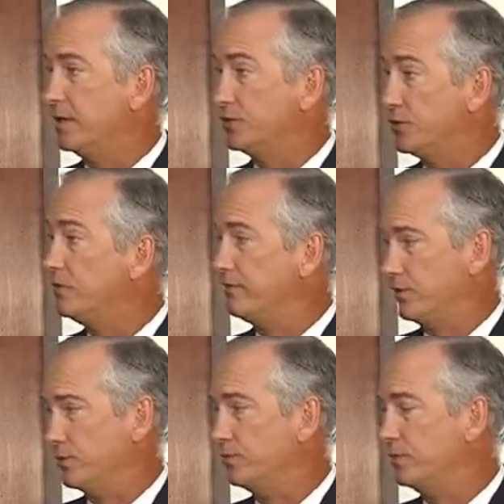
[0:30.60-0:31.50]
two of
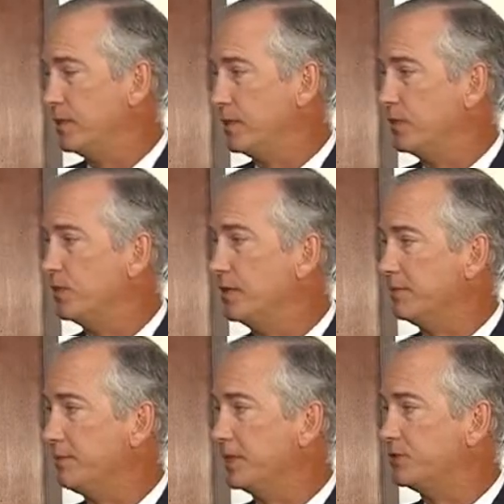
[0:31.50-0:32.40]
whom were
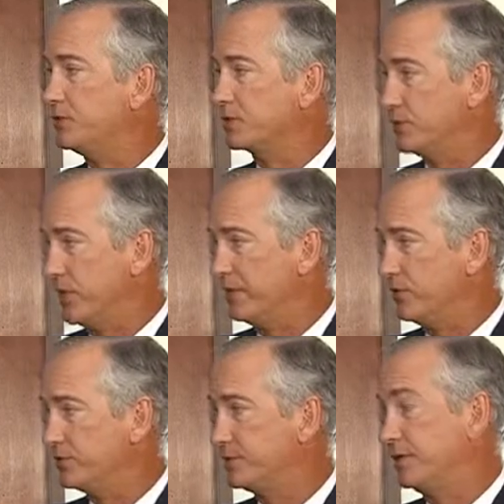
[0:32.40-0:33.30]
hit by drunk drivers,